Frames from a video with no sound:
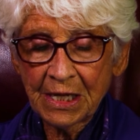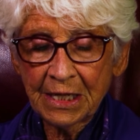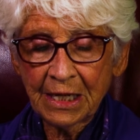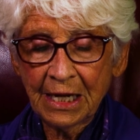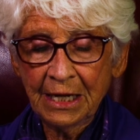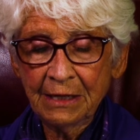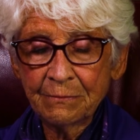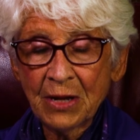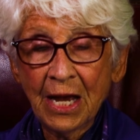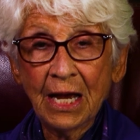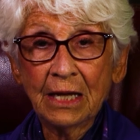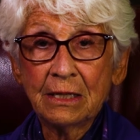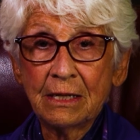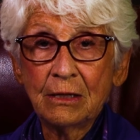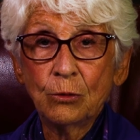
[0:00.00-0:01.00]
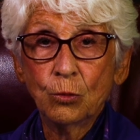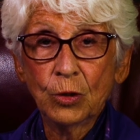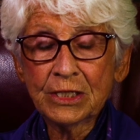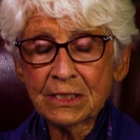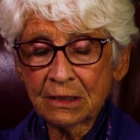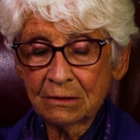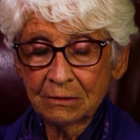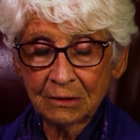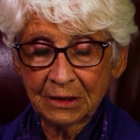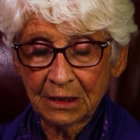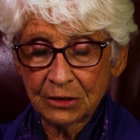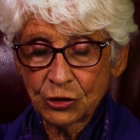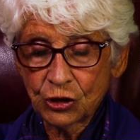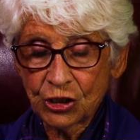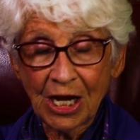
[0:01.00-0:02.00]
they came, and he whistled
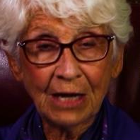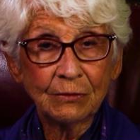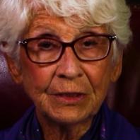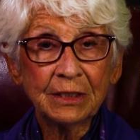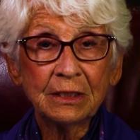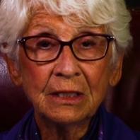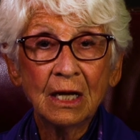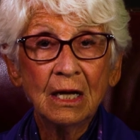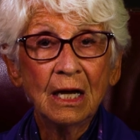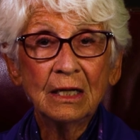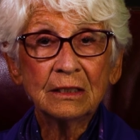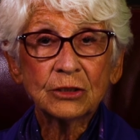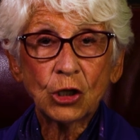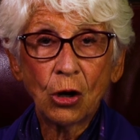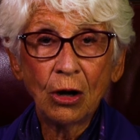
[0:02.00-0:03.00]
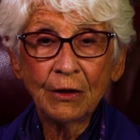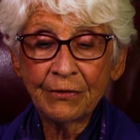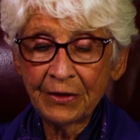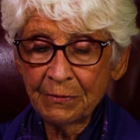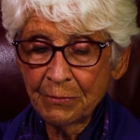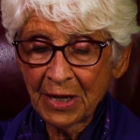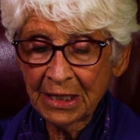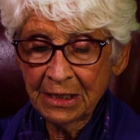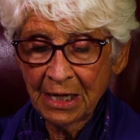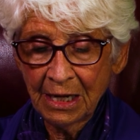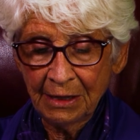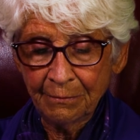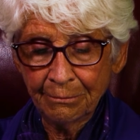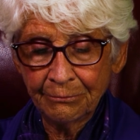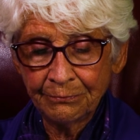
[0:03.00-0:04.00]
and shouted and called them by
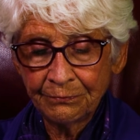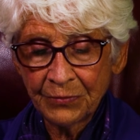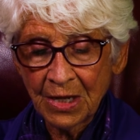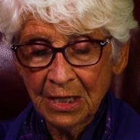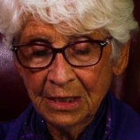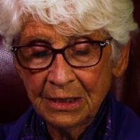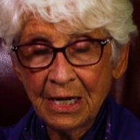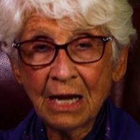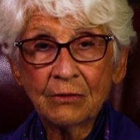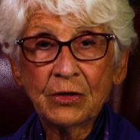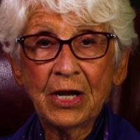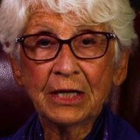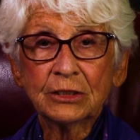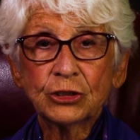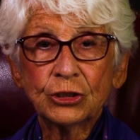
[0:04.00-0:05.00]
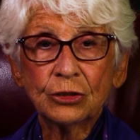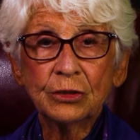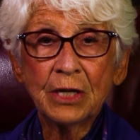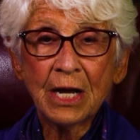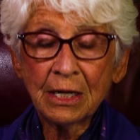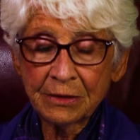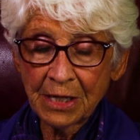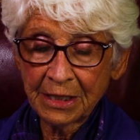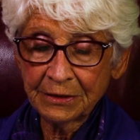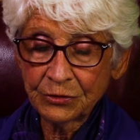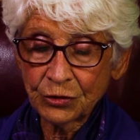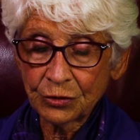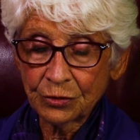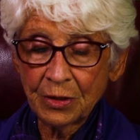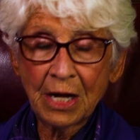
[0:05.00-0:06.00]
name. Now Dasher, now
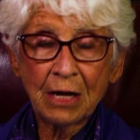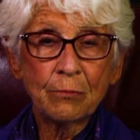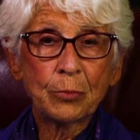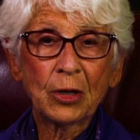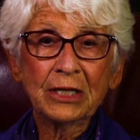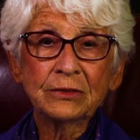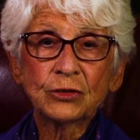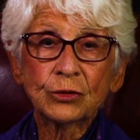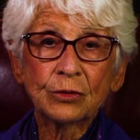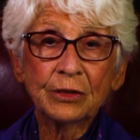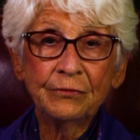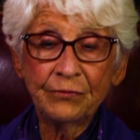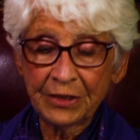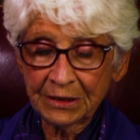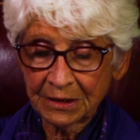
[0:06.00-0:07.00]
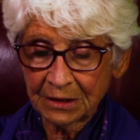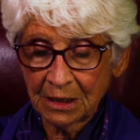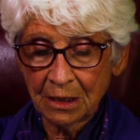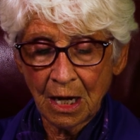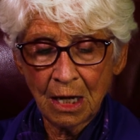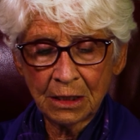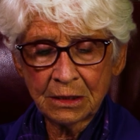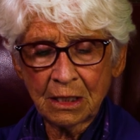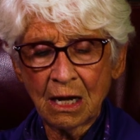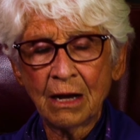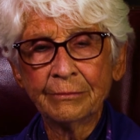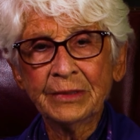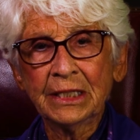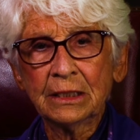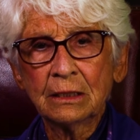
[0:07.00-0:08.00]
Dancer, now Prancer and Vixen, on
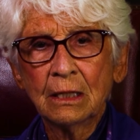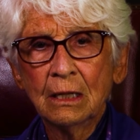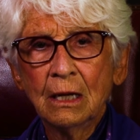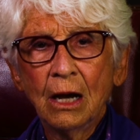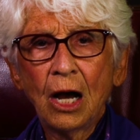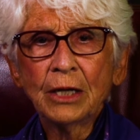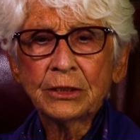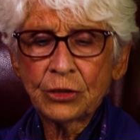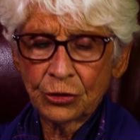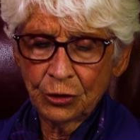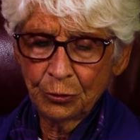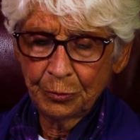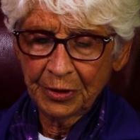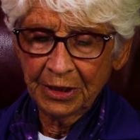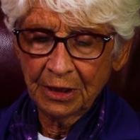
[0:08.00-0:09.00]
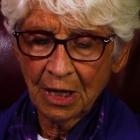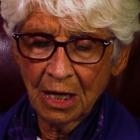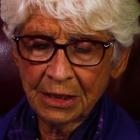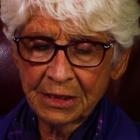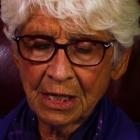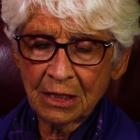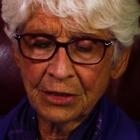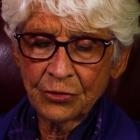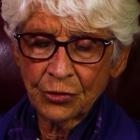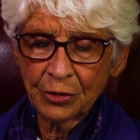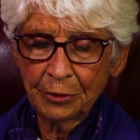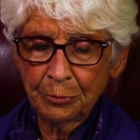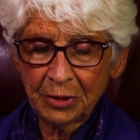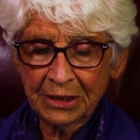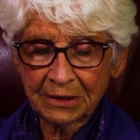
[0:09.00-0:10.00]
Comet, on Cupid, on Donder
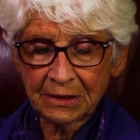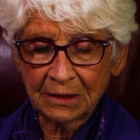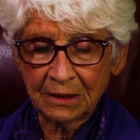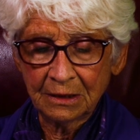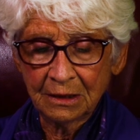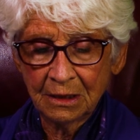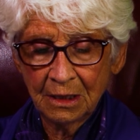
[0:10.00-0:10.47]
and Blitzen,